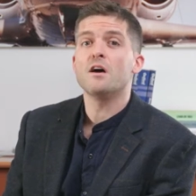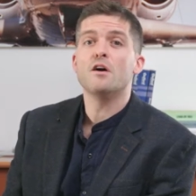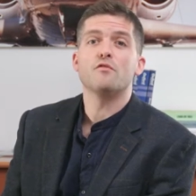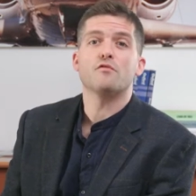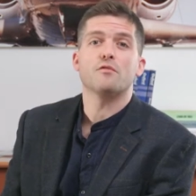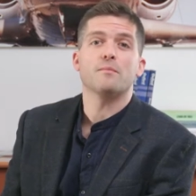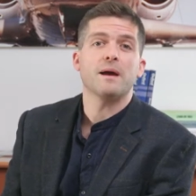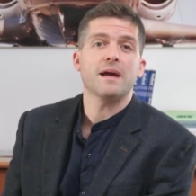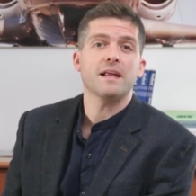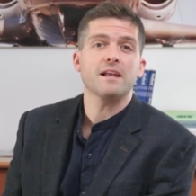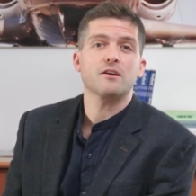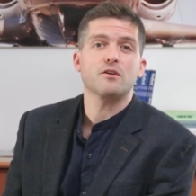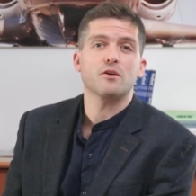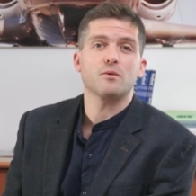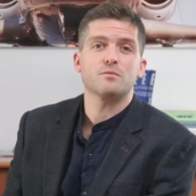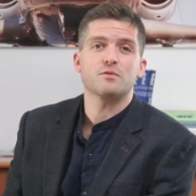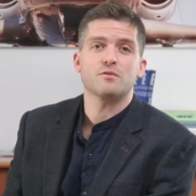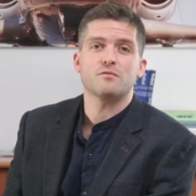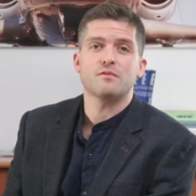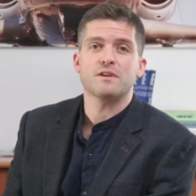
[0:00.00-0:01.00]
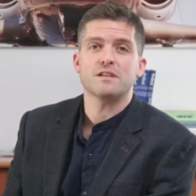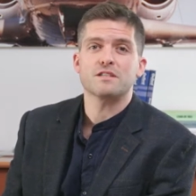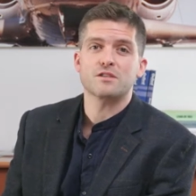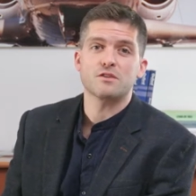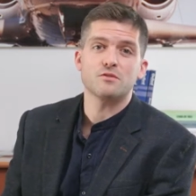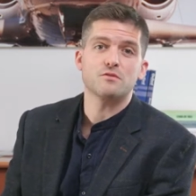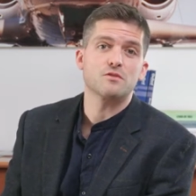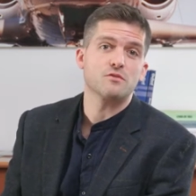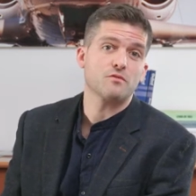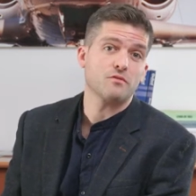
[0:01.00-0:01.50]
from helicopter
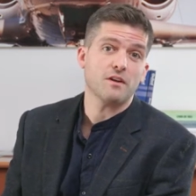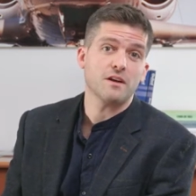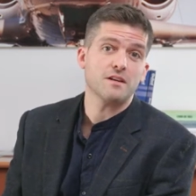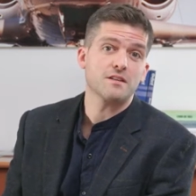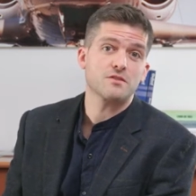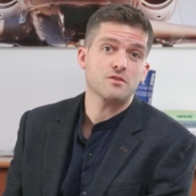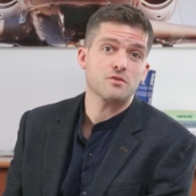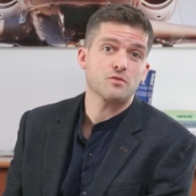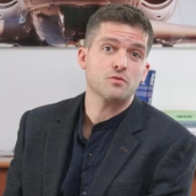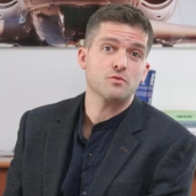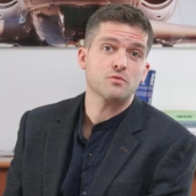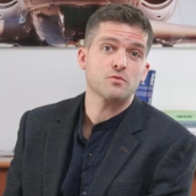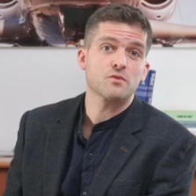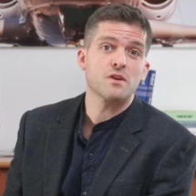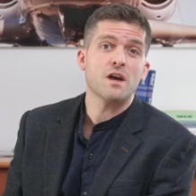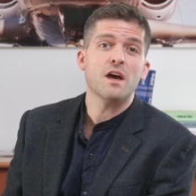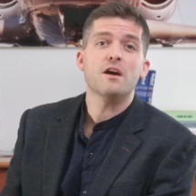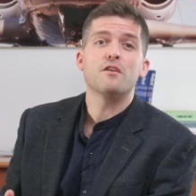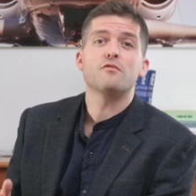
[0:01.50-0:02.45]
rescue to flight schools,